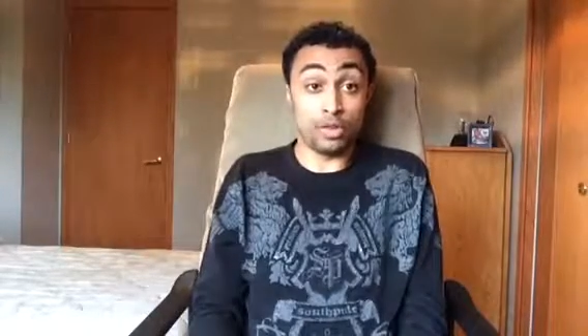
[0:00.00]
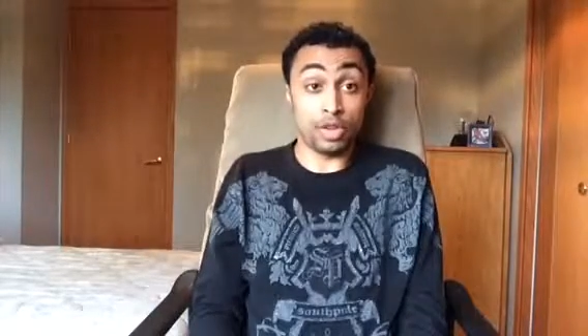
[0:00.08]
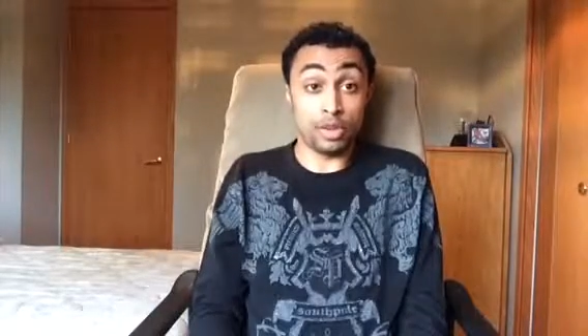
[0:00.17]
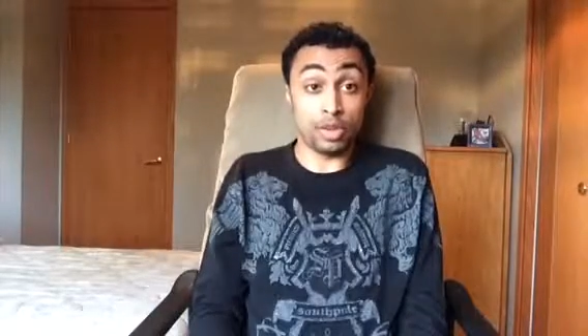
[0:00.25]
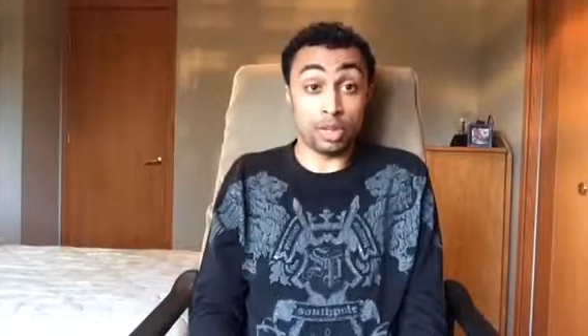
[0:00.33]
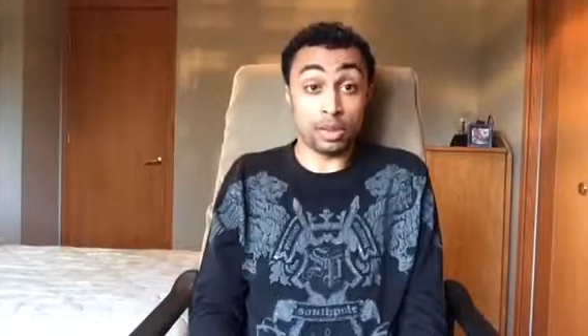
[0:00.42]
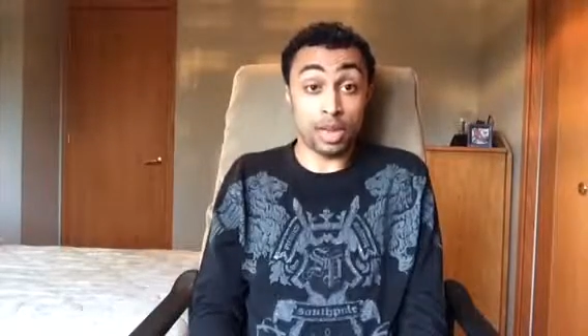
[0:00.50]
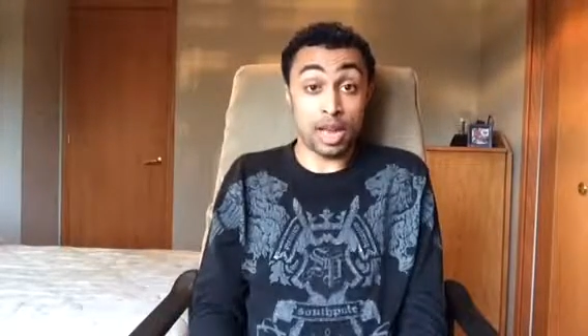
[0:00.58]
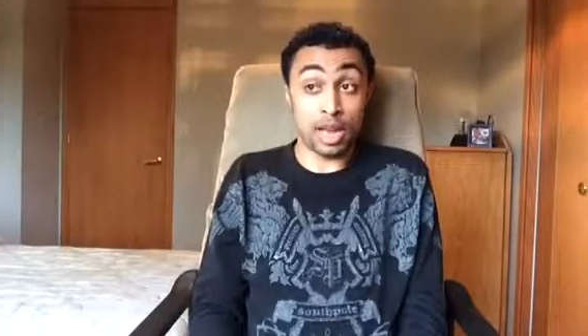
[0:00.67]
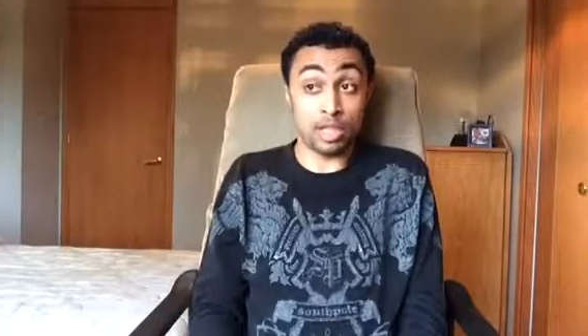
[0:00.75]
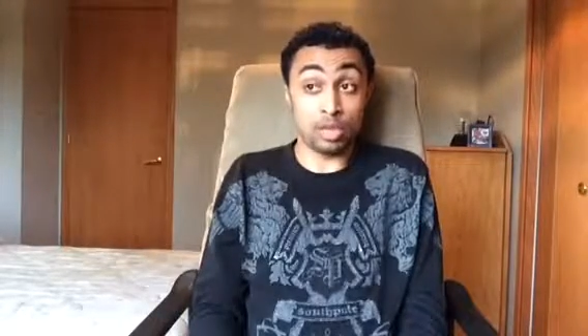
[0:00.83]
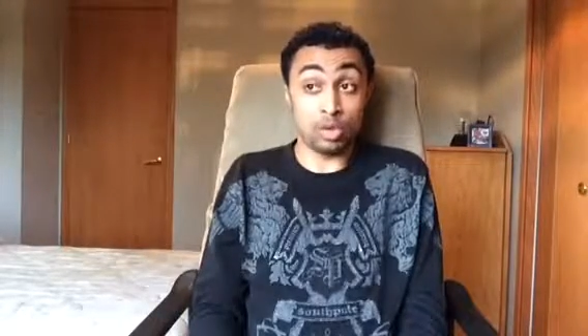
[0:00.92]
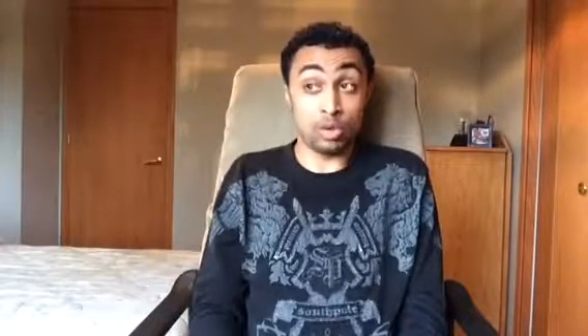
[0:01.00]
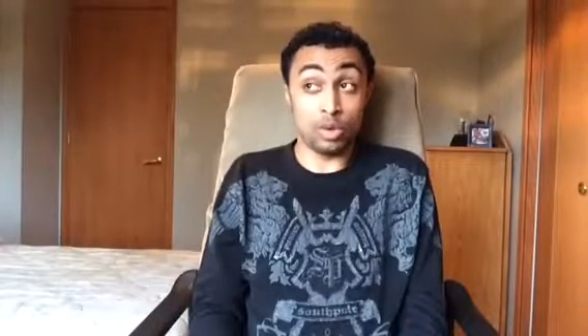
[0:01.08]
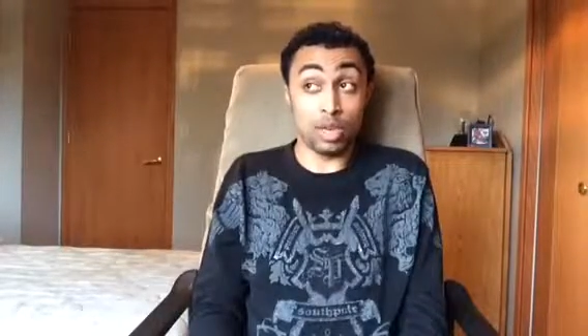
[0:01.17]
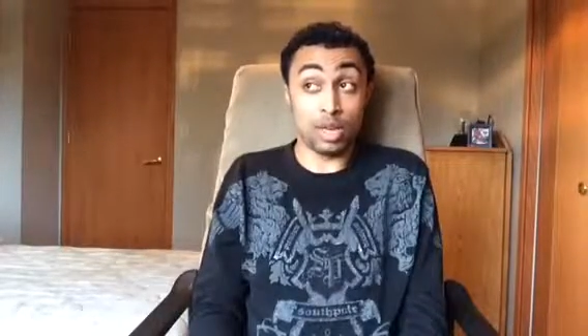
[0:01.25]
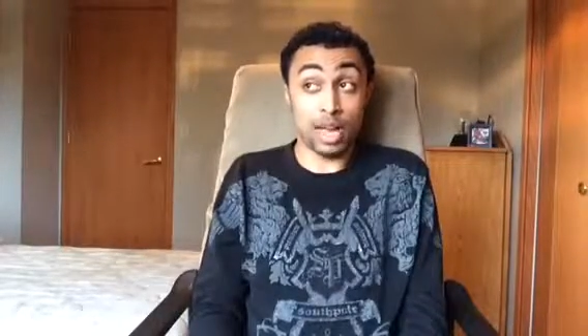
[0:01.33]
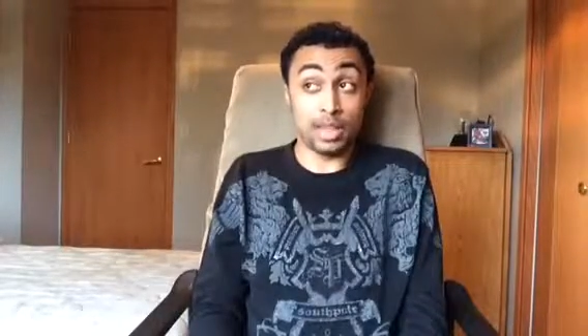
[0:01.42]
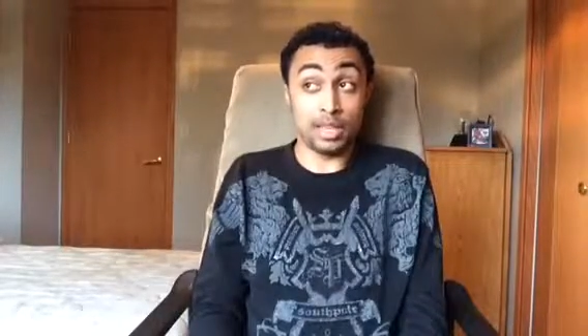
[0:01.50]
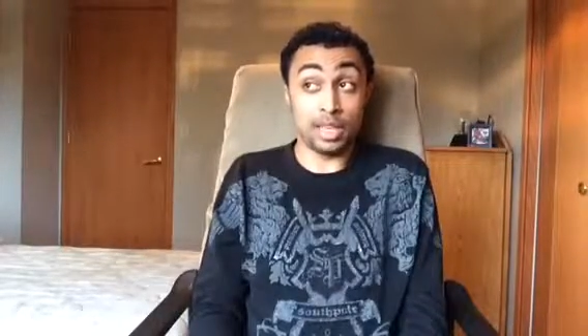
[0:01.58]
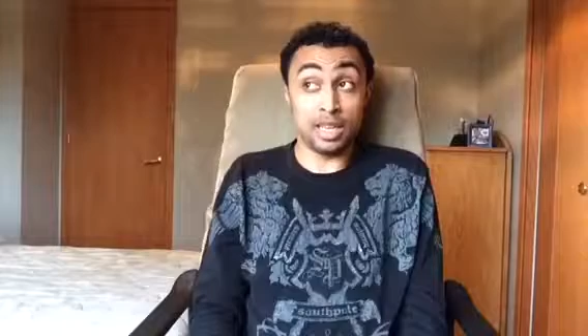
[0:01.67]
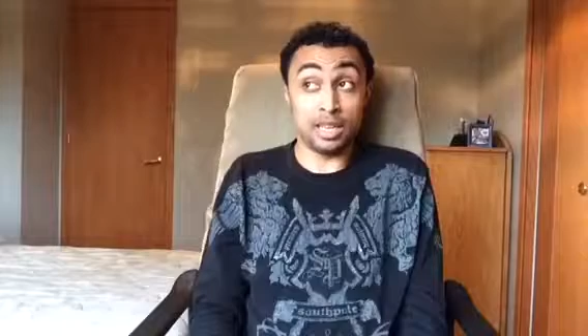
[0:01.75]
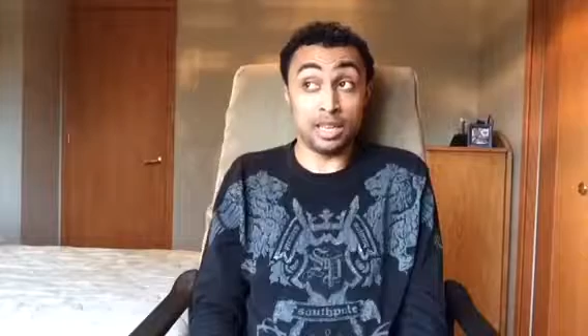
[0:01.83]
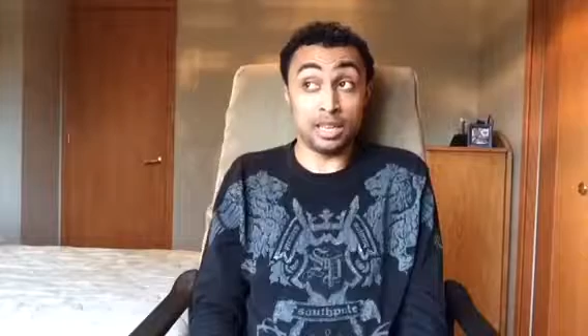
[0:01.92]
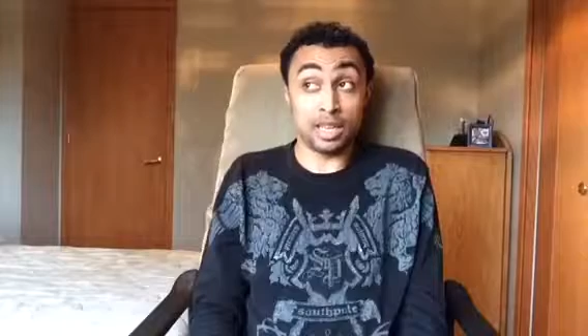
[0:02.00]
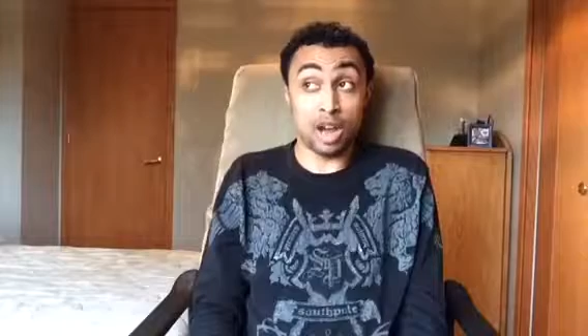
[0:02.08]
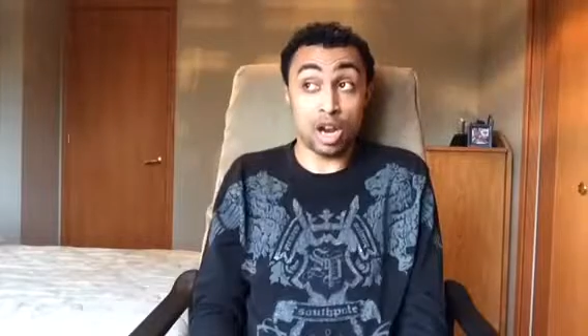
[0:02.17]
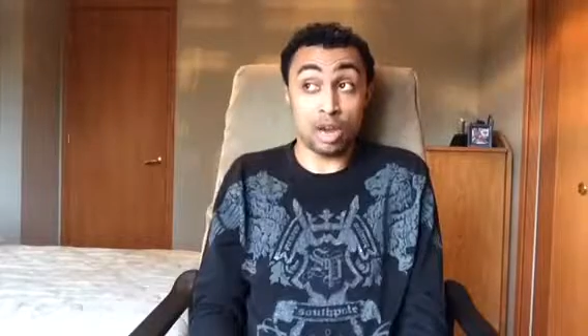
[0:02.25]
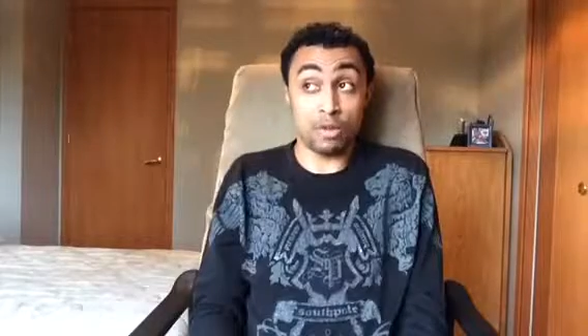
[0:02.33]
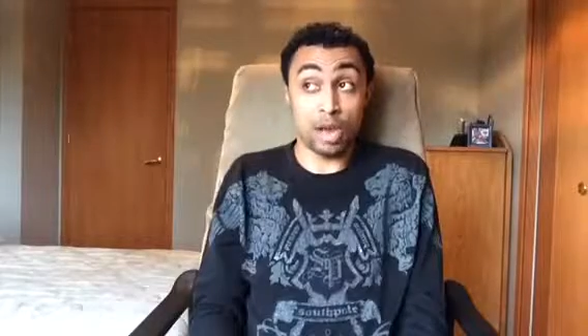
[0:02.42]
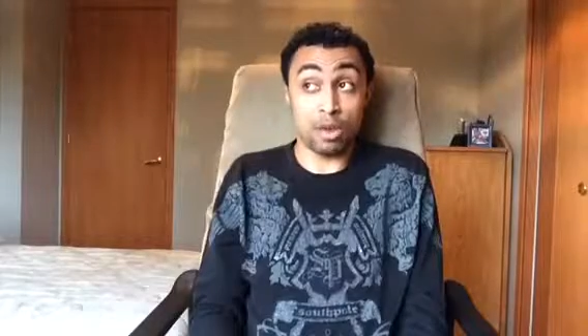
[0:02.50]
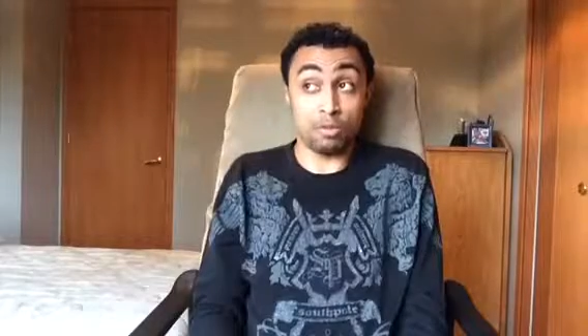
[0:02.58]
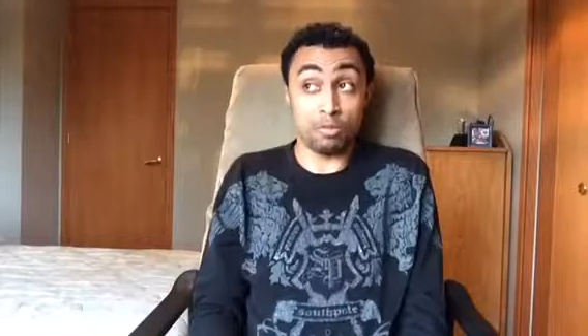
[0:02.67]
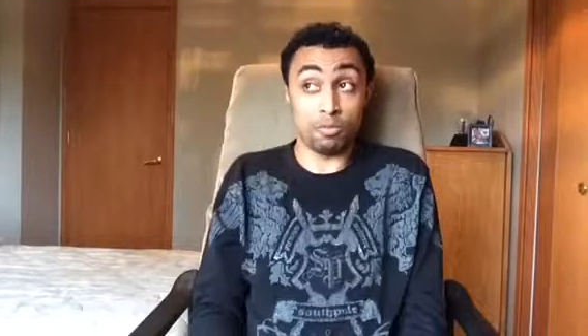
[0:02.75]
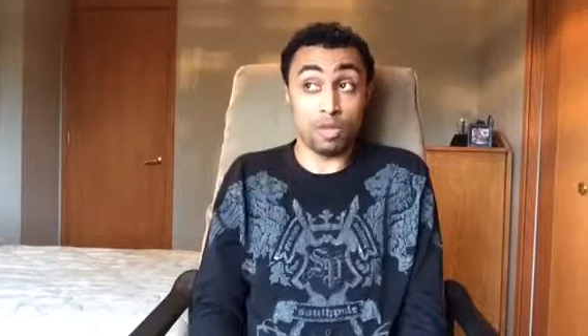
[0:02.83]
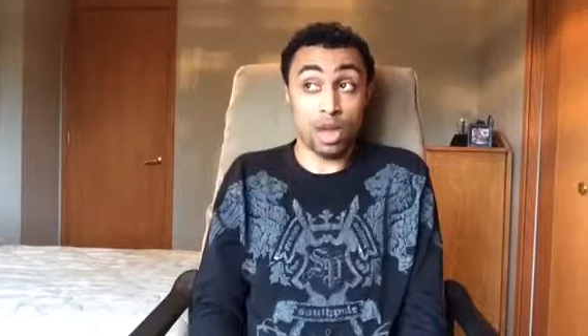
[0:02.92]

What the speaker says: if you didn't watch my high school one, I did talk about